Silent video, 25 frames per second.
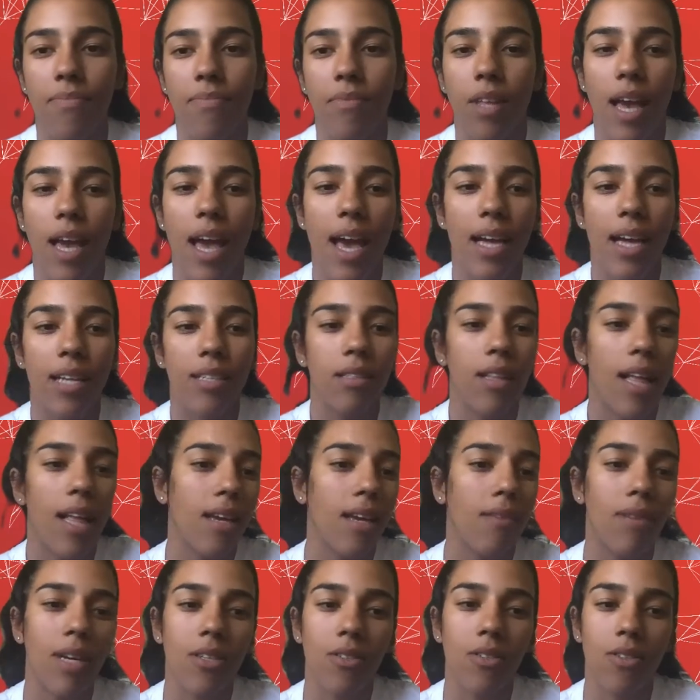And
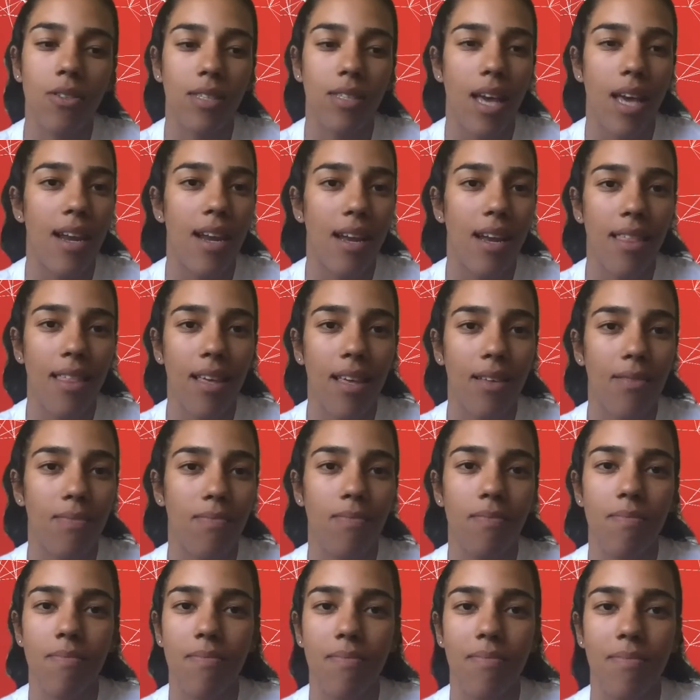like Rachel said, I think
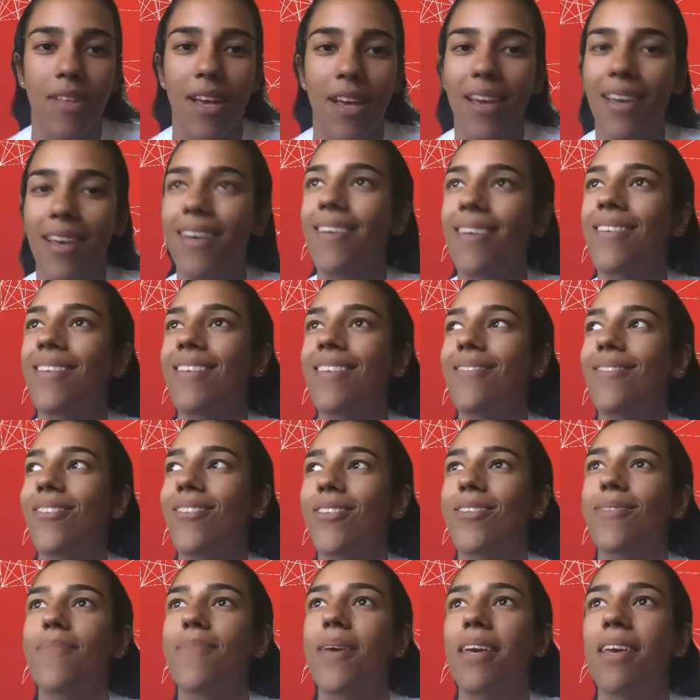like
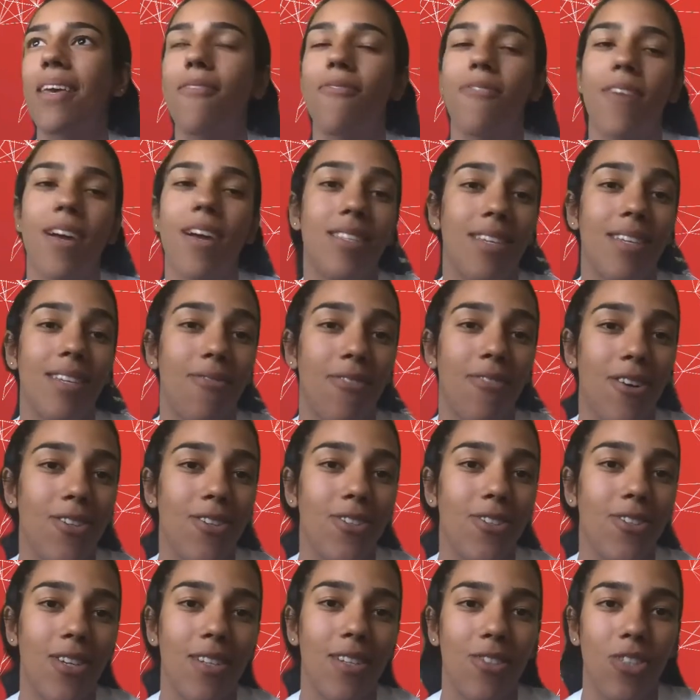just making friends in
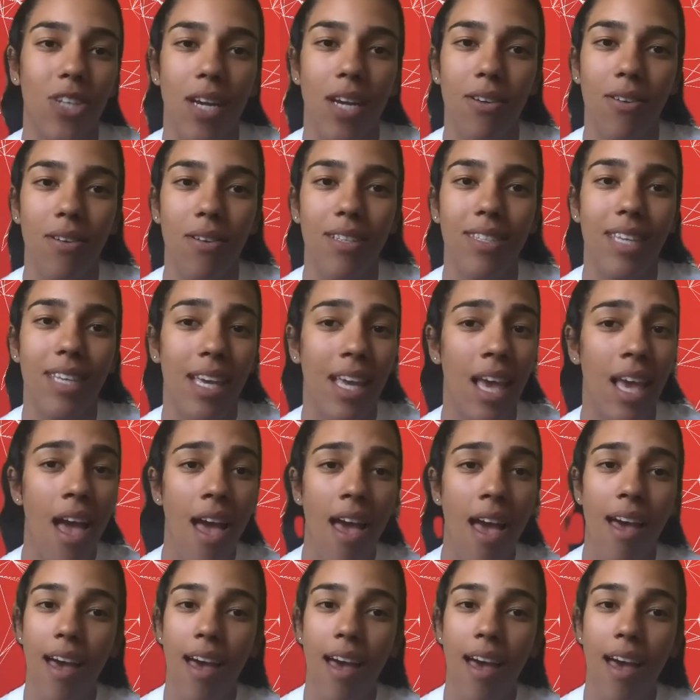first year in general, it's like